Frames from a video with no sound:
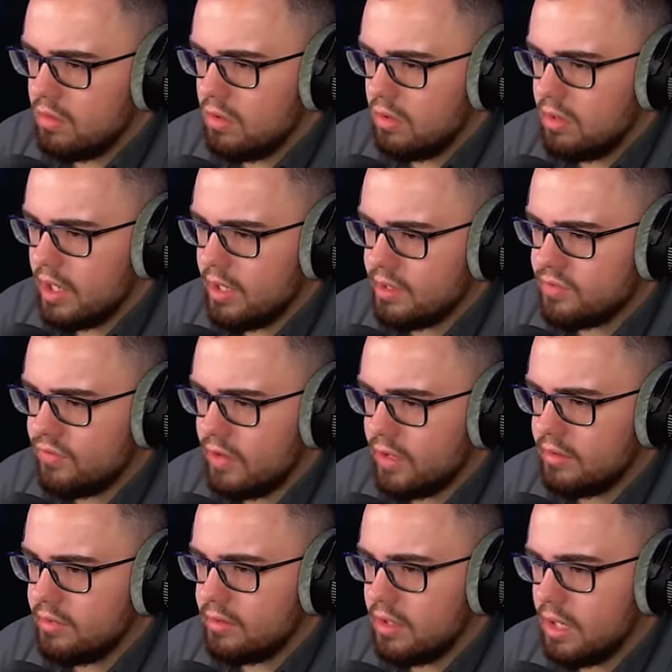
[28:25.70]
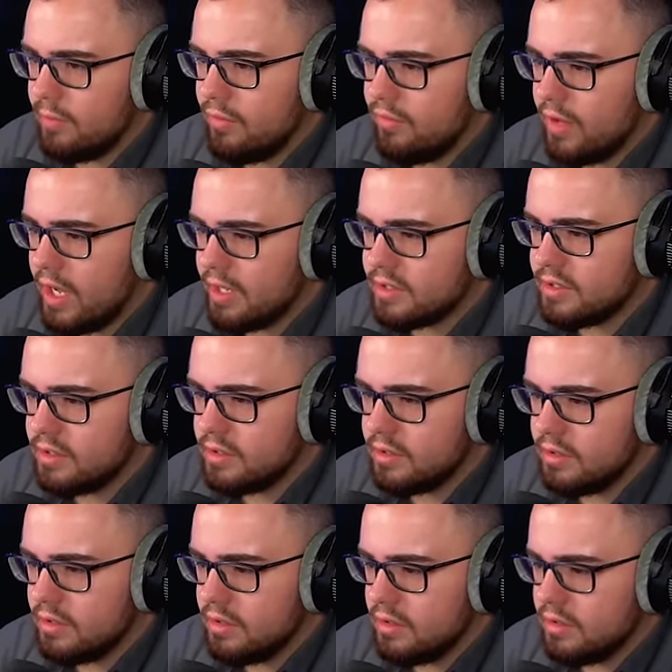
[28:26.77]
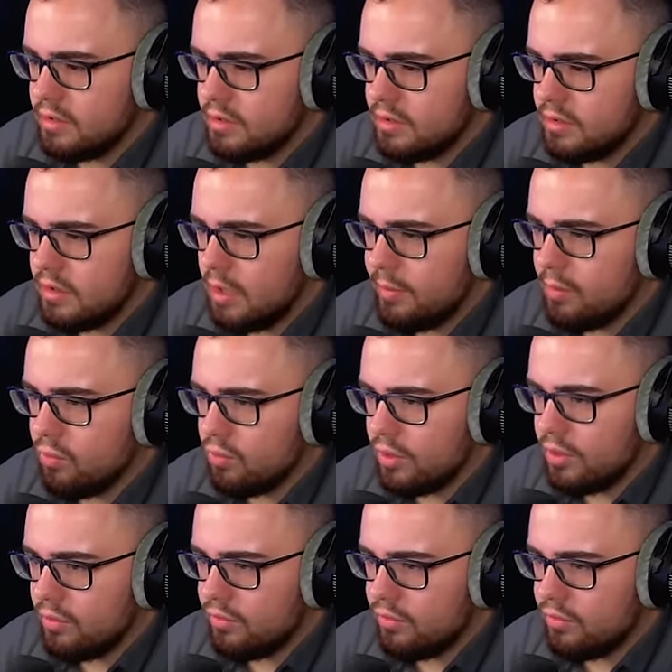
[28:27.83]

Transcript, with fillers: Okay, it's fine. I'll be fast. I'll be real